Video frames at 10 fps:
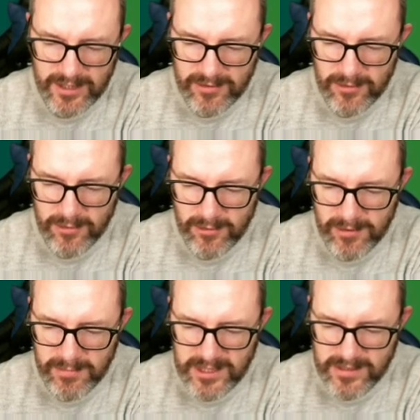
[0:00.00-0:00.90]

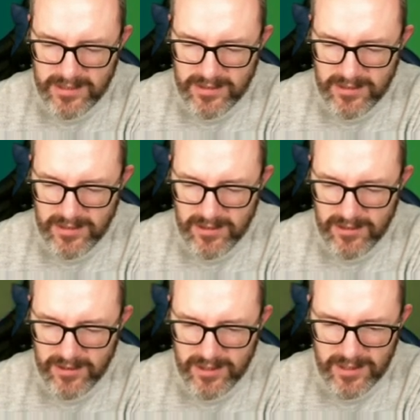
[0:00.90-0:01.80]
Andorra business
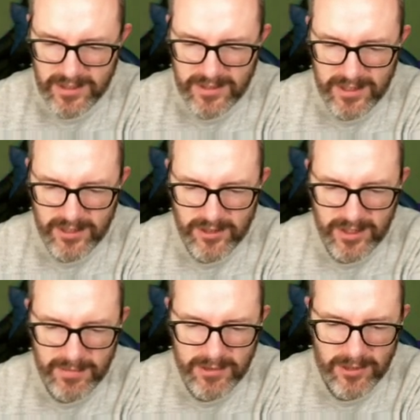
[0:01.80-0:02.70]
on an international
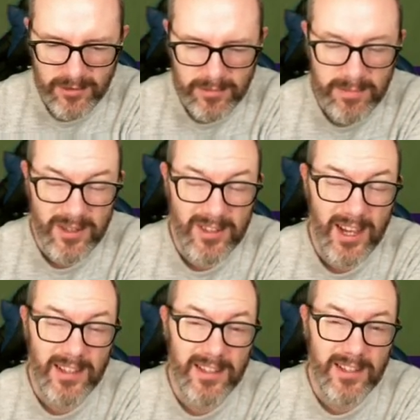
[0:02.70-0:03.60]
episode, but
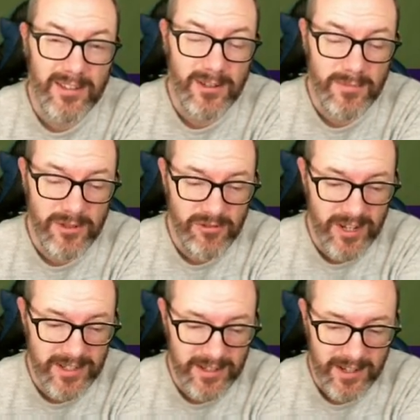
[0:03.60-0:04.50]
Atletico
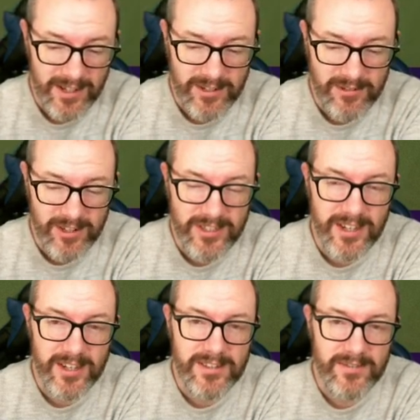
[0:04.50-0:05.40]
Madrid tried to
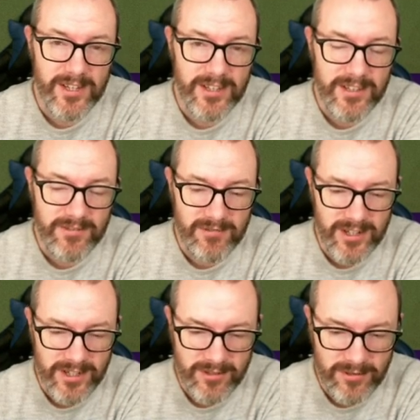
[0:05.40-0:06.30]
activate his
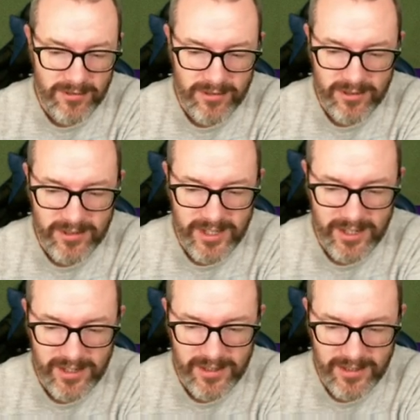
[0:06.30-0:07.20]
release clause on
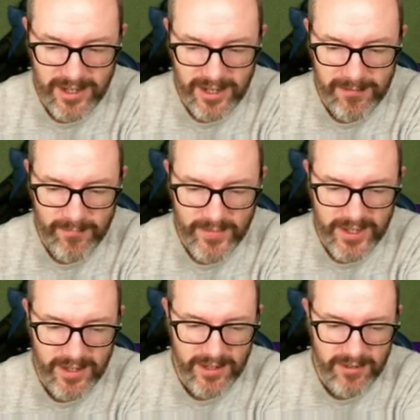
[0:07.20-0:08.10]
deadline day.
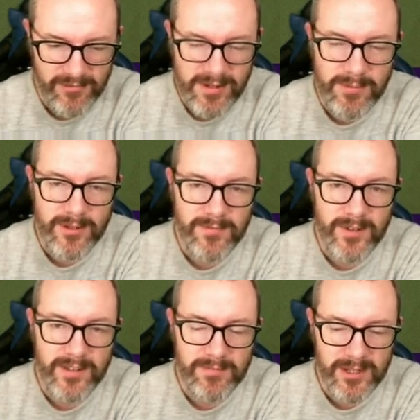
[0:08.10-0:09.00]
He had a
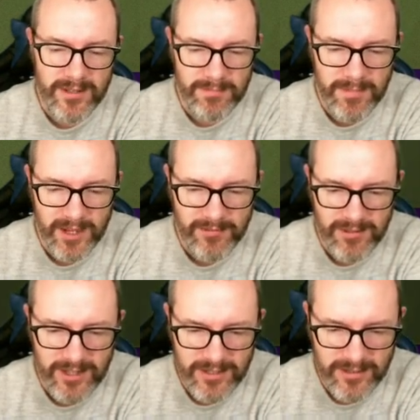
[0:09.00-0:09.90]
£3.5 million
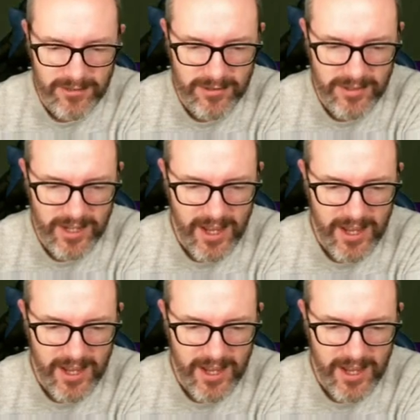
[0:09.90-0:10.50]
release clause.